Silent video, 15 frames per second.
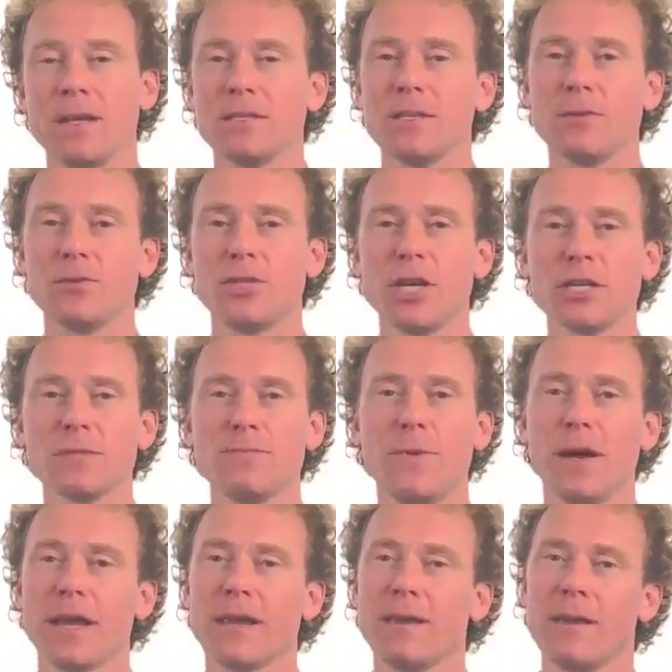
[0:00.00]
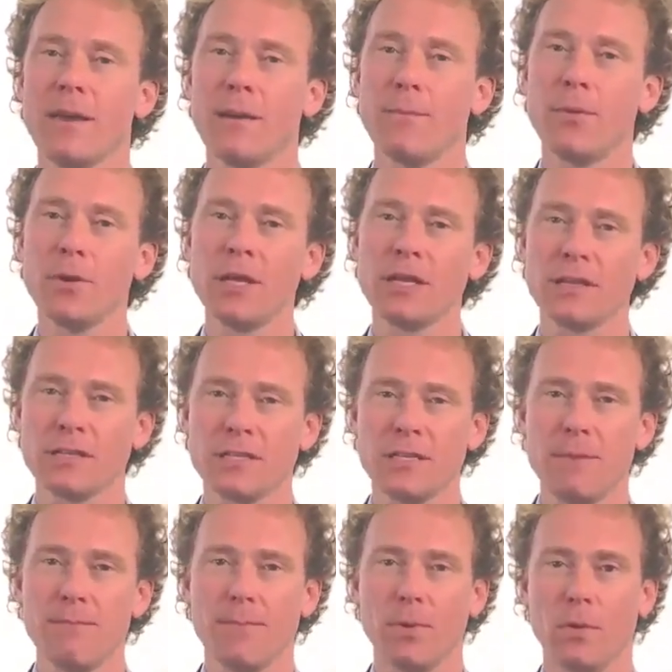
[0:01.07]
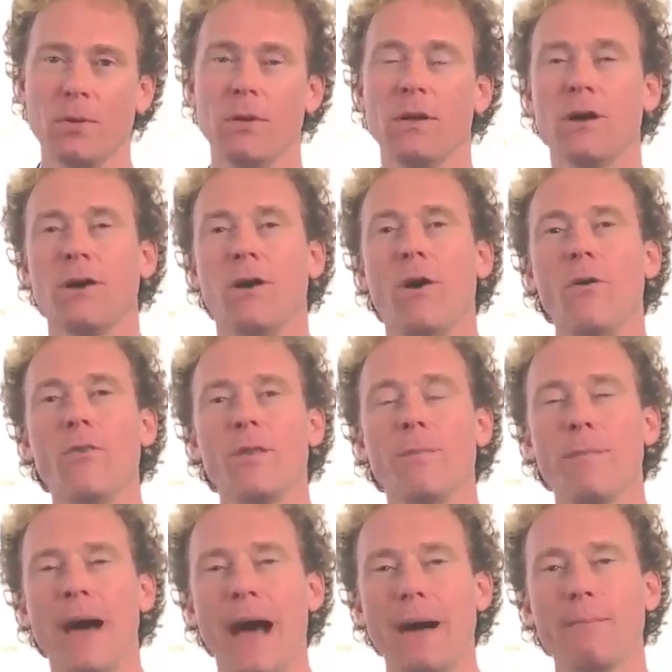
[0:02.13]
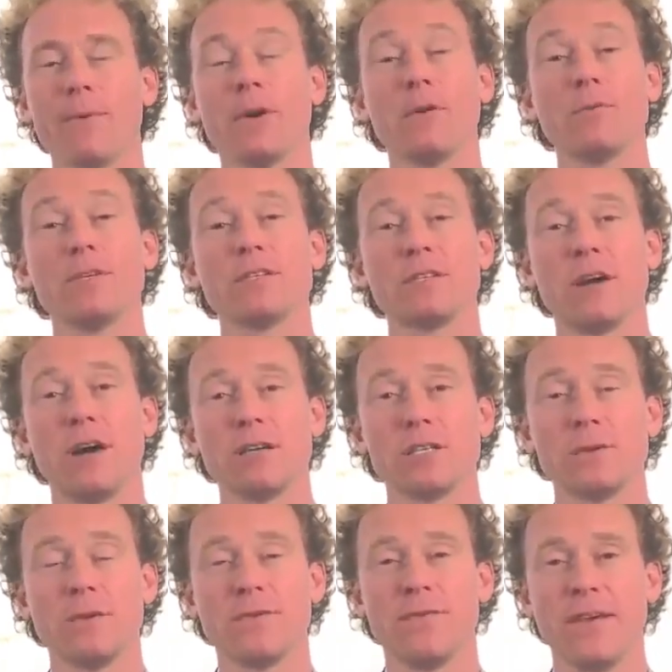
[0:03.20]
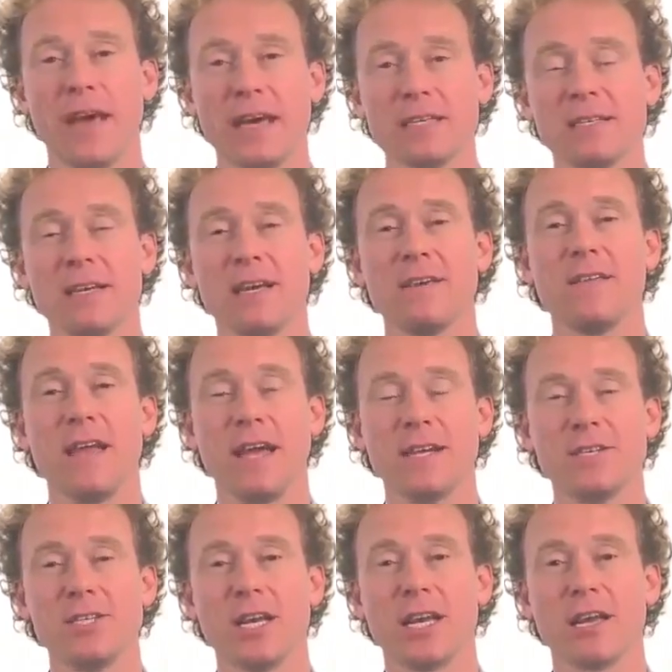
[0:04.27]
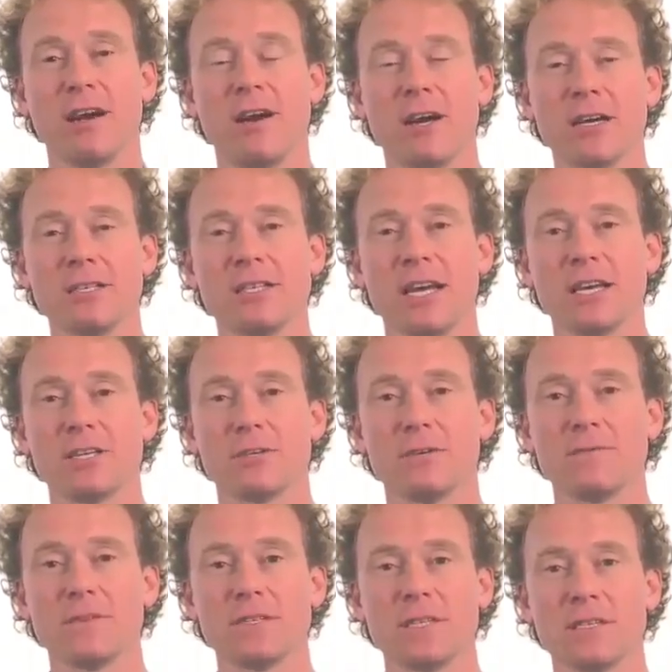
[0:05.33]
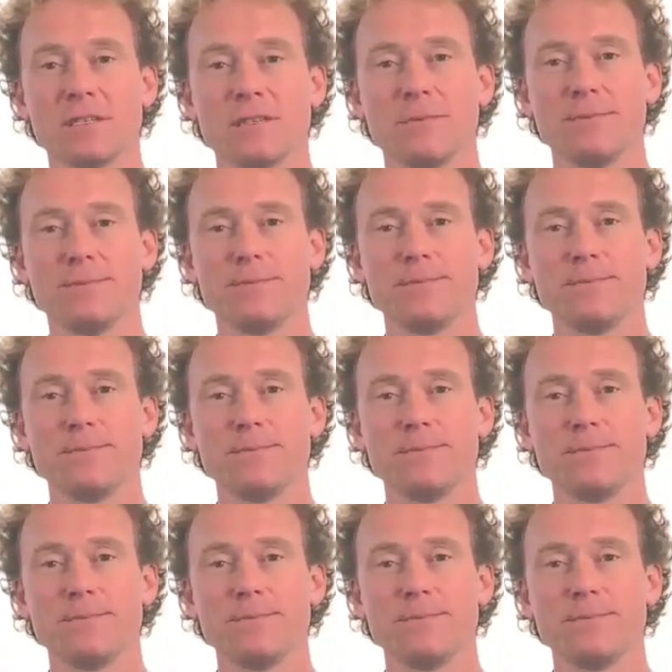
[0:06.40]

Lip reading: And so just by putting the symbol on the map, we start to affect the energetic architecture of the system.